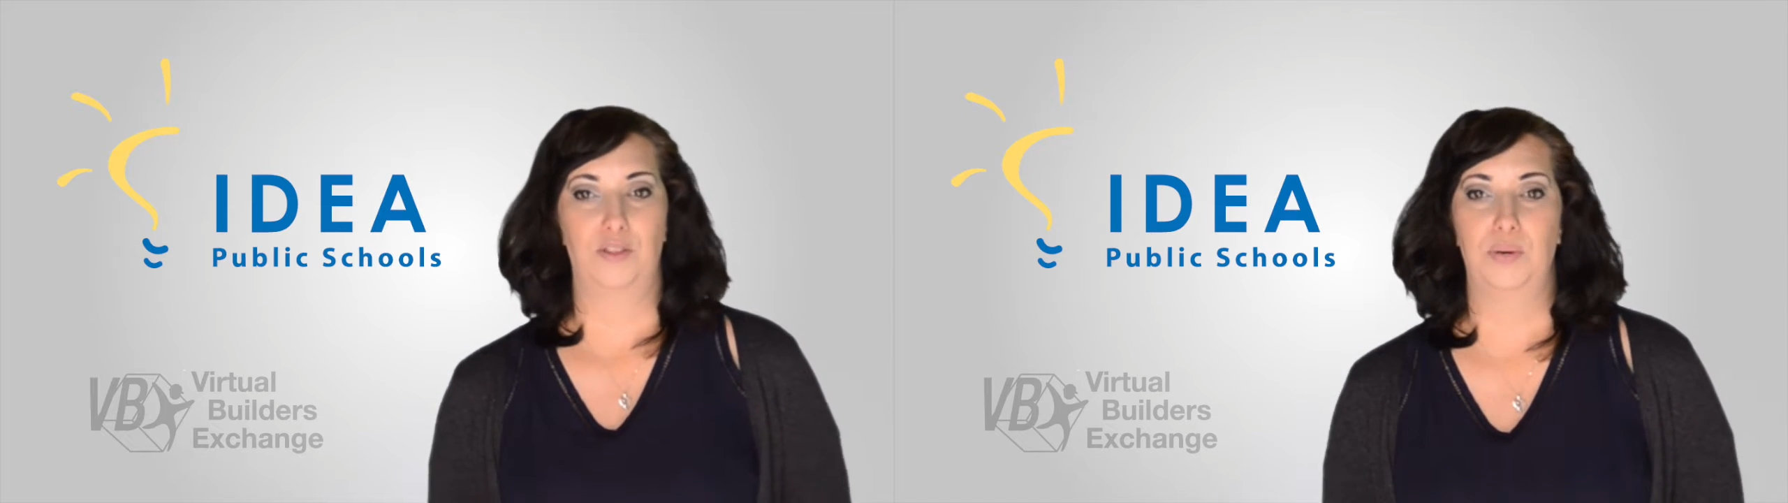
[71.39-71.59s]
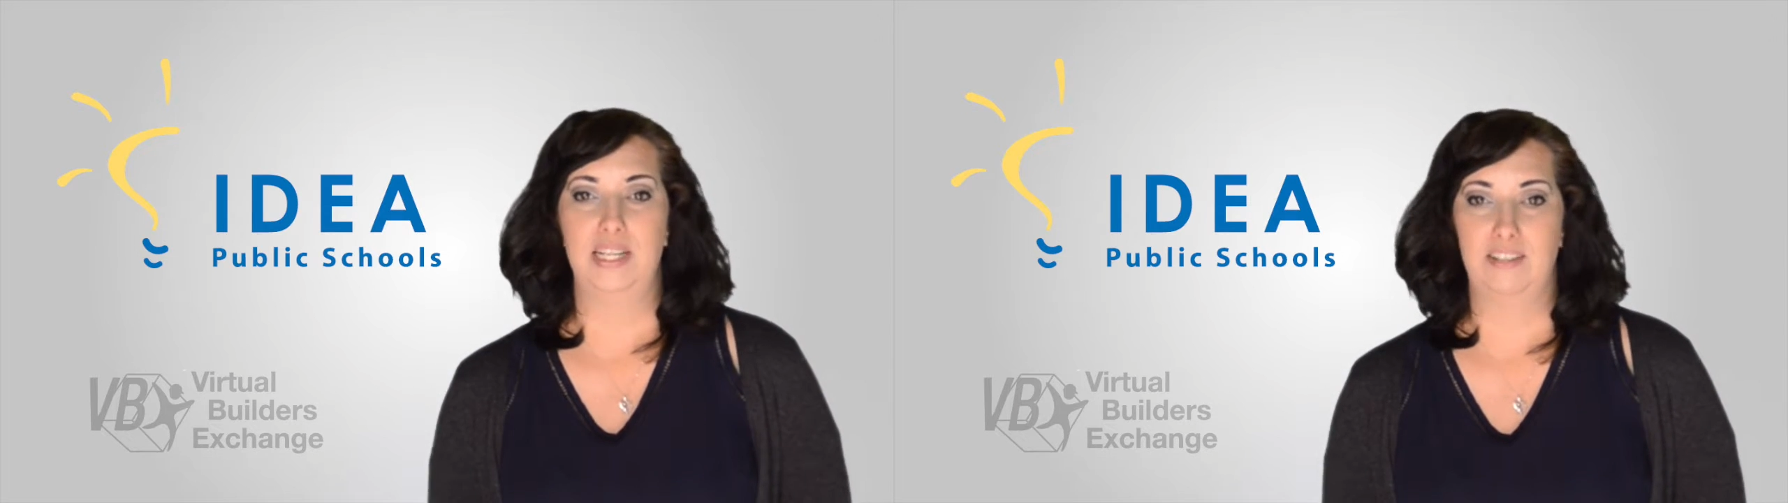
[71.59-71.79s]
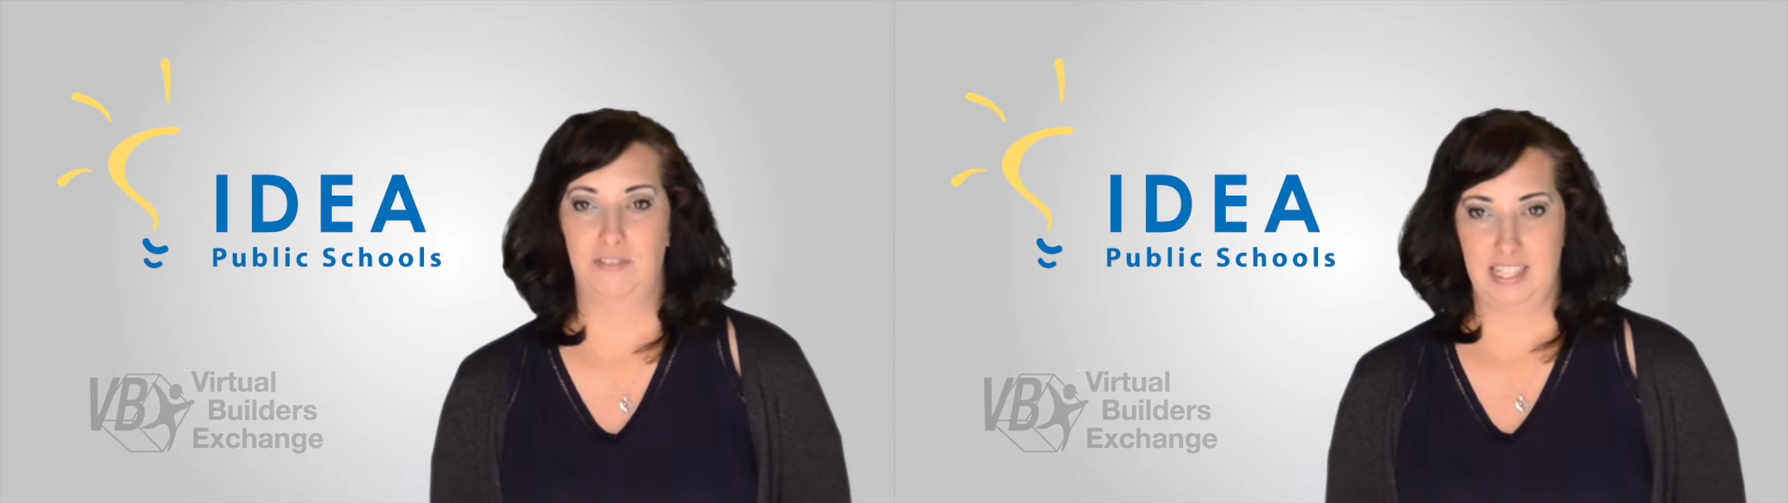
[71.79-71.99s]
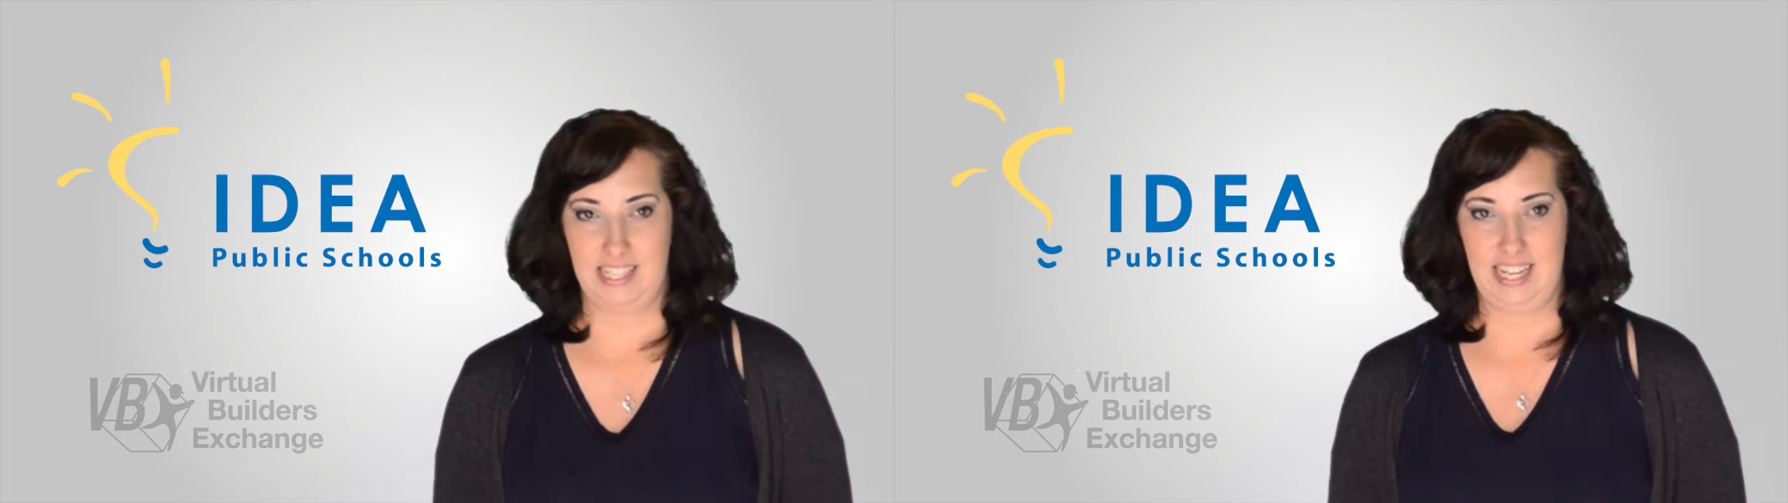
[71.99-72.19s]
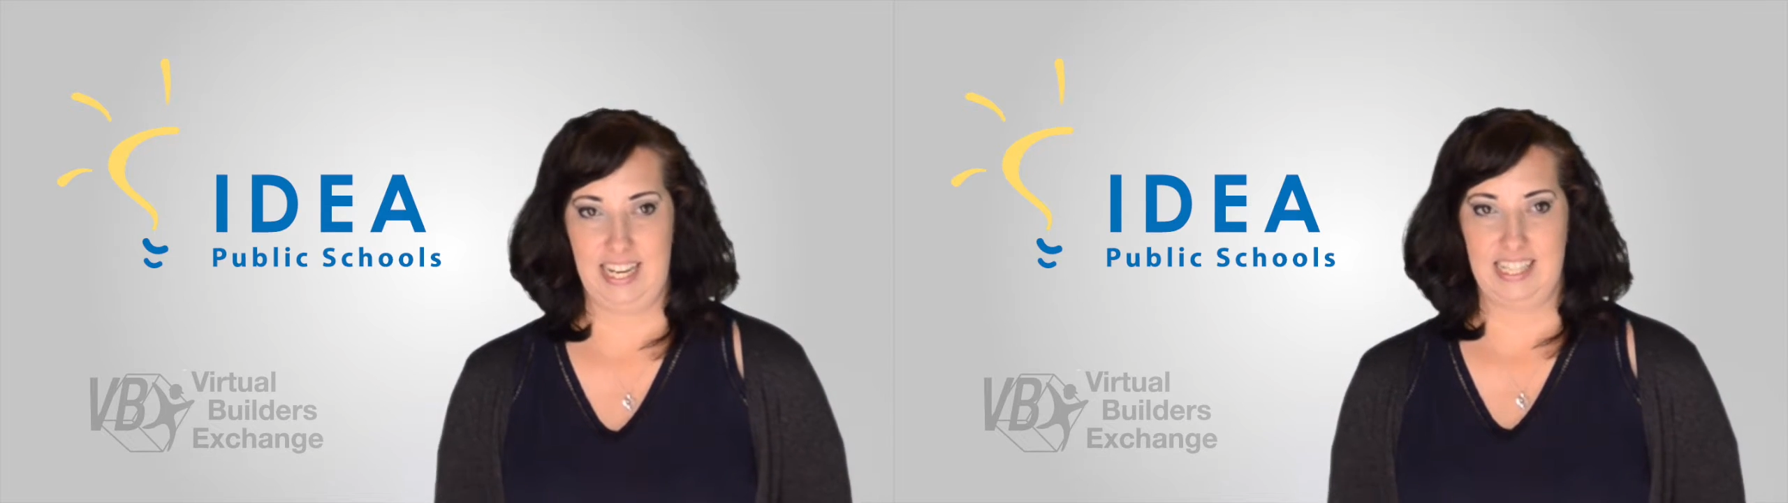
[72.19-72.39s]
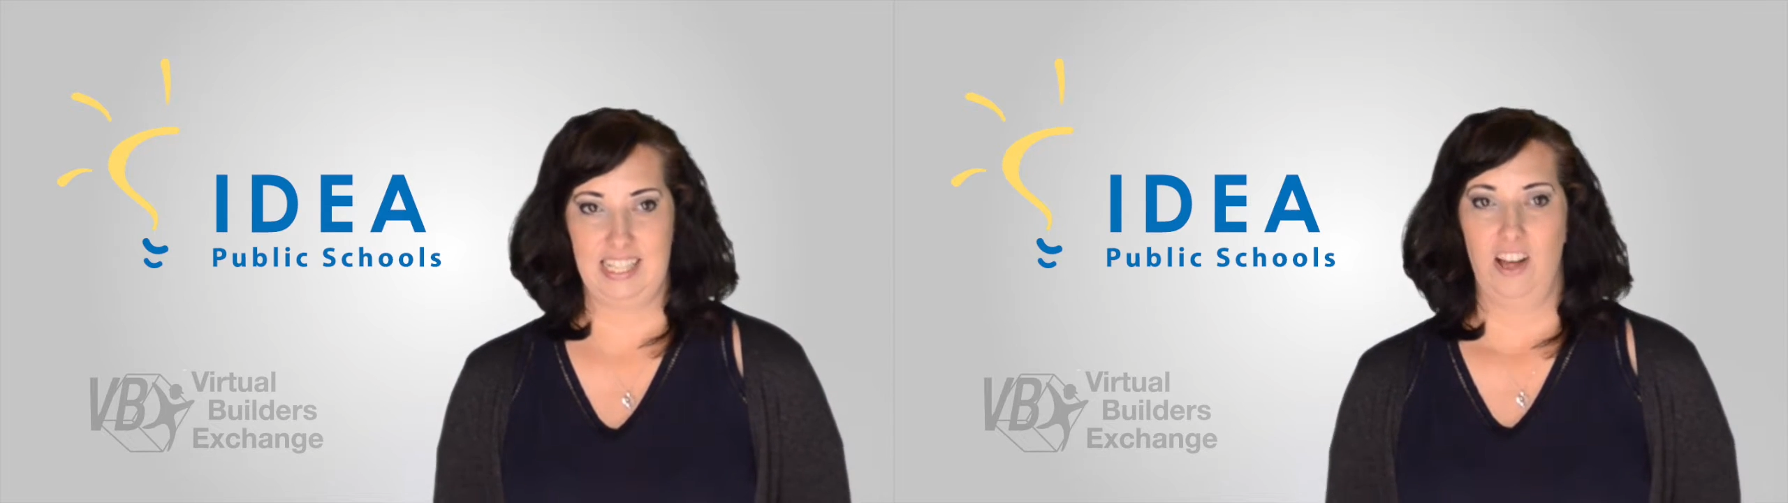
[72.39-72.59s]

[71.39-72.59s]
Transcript: three different cities,